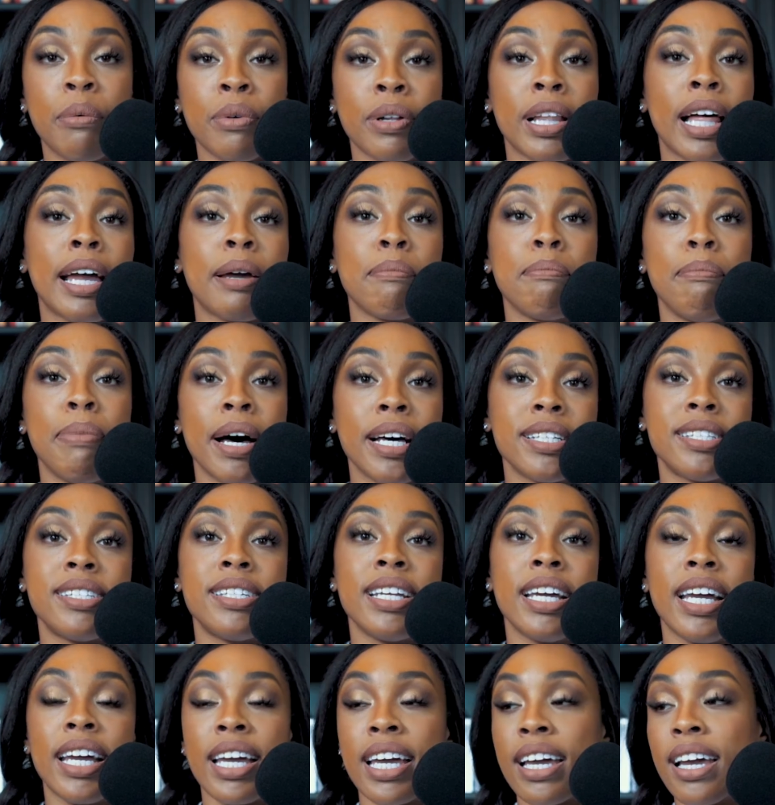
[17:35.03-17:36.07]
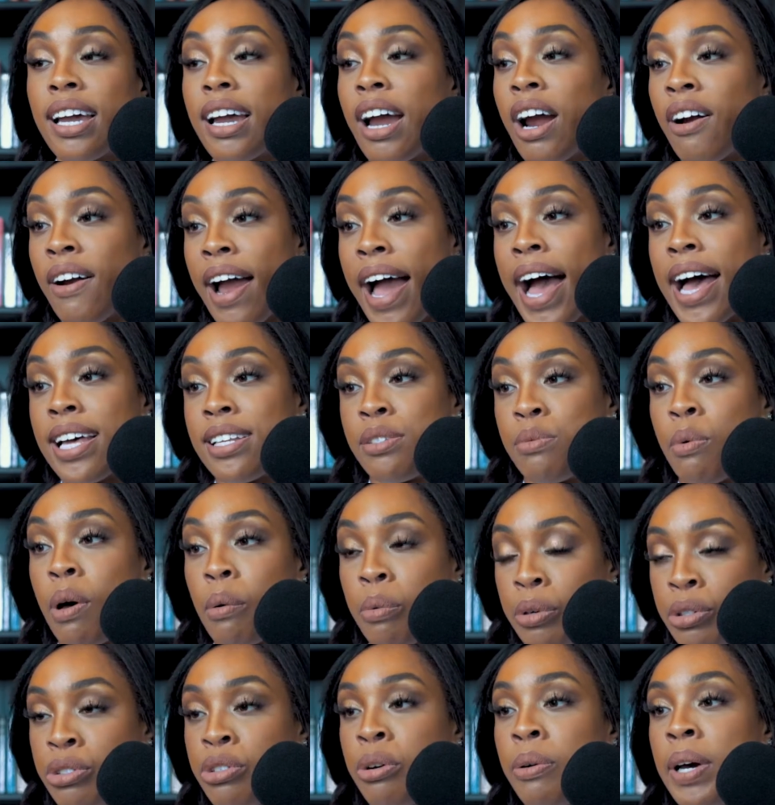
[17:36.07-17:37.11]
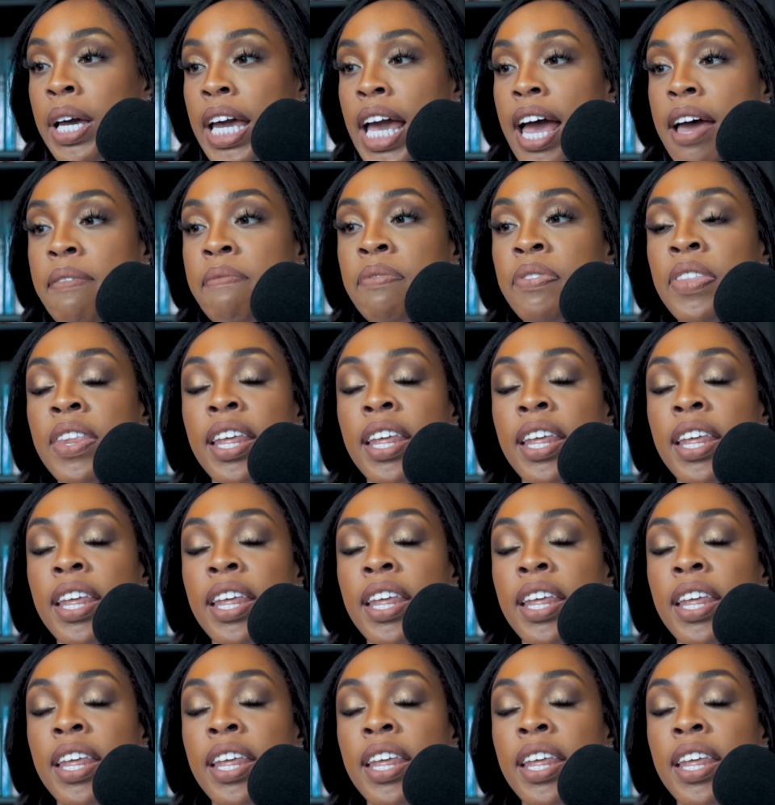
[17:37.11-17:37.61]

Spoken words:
We're like busting our ass while we're doing it.